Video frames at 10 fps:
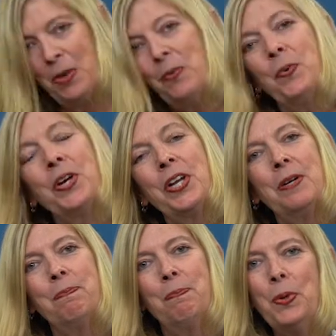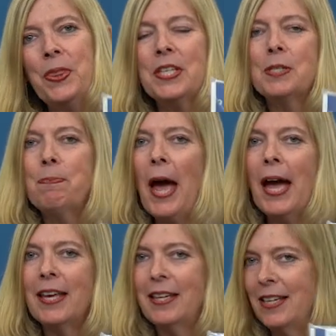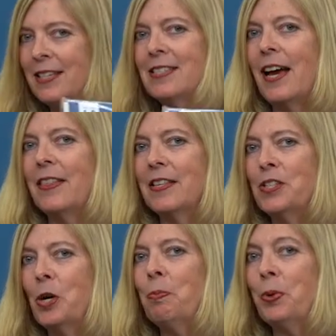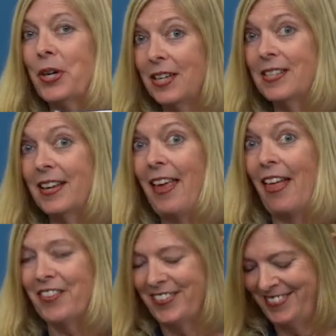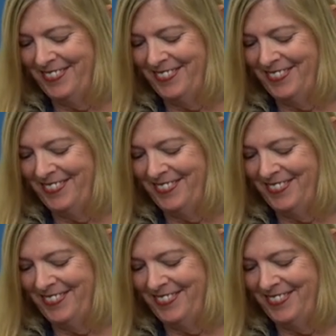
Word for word: We're going to put this packet inside this notebook together.